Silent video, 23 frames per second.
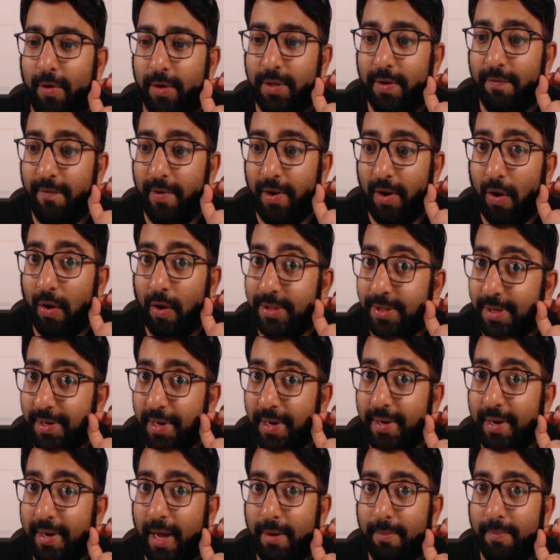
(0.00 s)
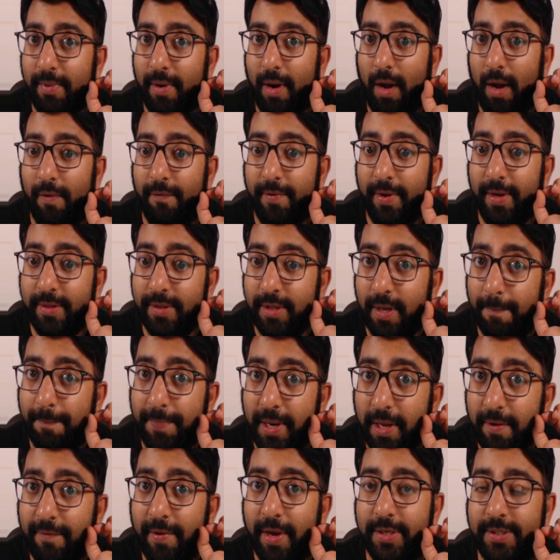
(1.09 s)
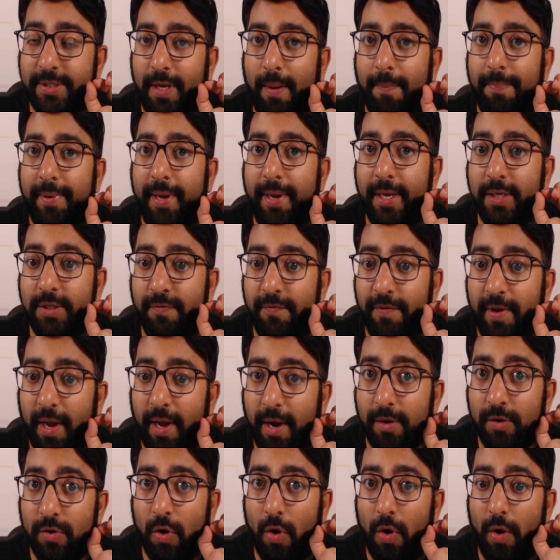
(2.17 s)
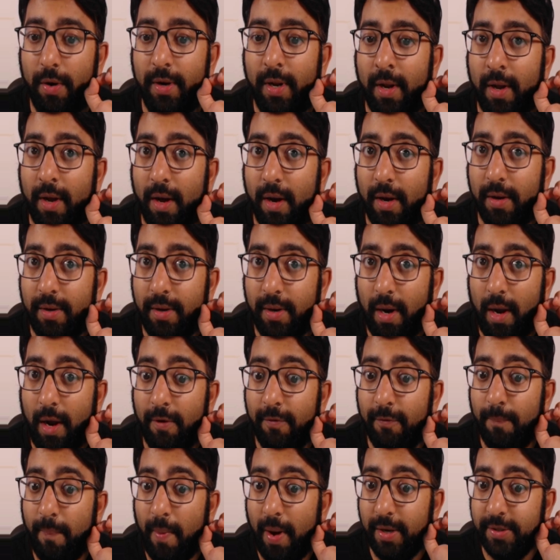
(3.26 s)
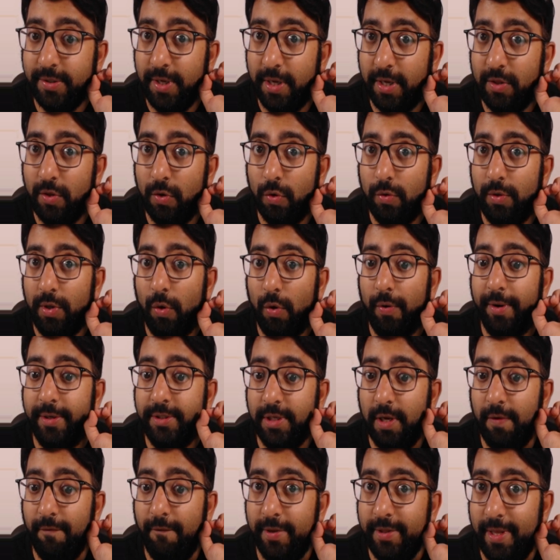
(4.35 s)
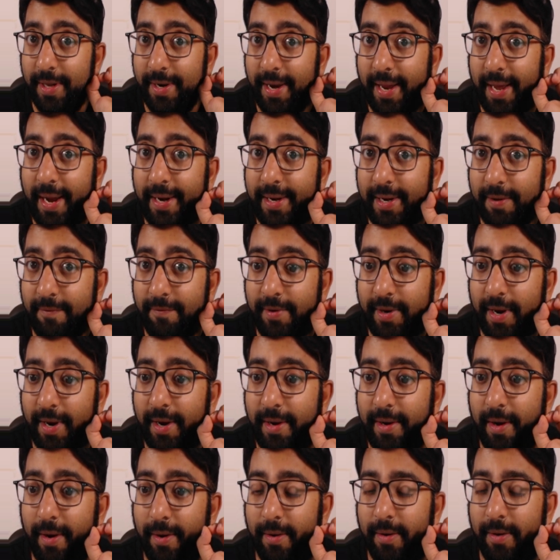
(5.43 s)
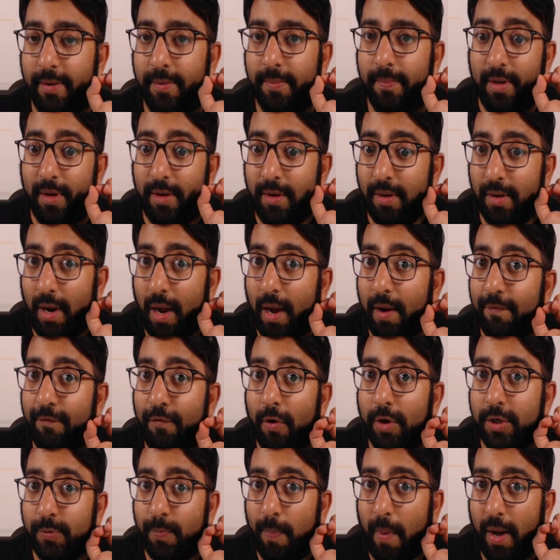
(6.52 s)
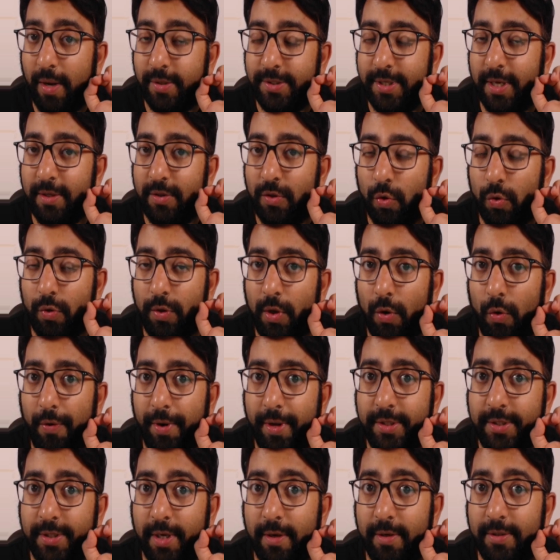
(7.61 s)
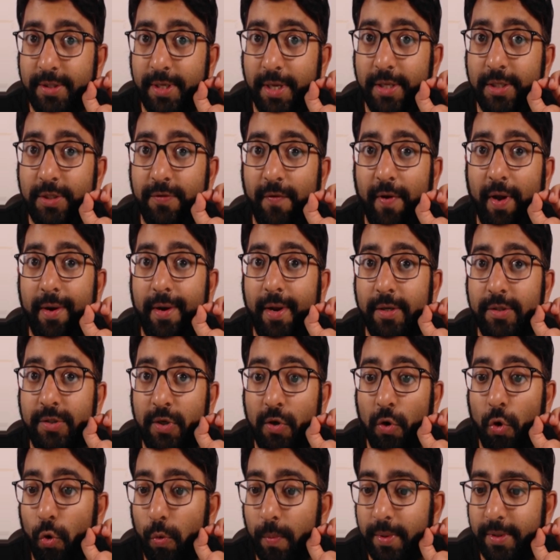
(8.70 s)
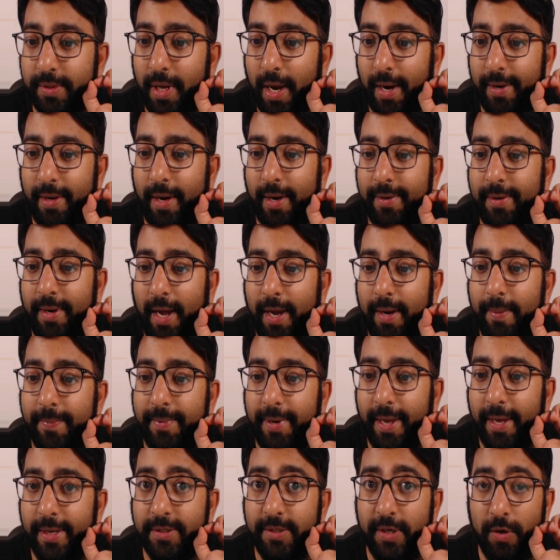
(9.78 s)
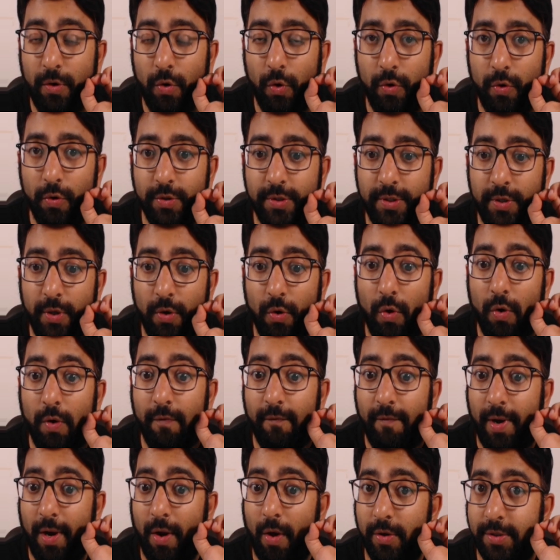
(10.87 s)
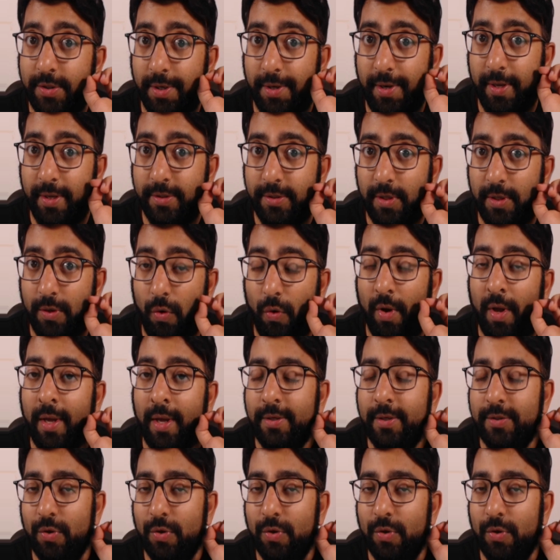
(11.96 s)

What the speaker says: For the velocity time graph, in the previous subcase, we had drawn a graph passing through the origin with a negative gradient. The graph was passing through the origin since we had assumed that at time t is equal to 0, velocity is 0.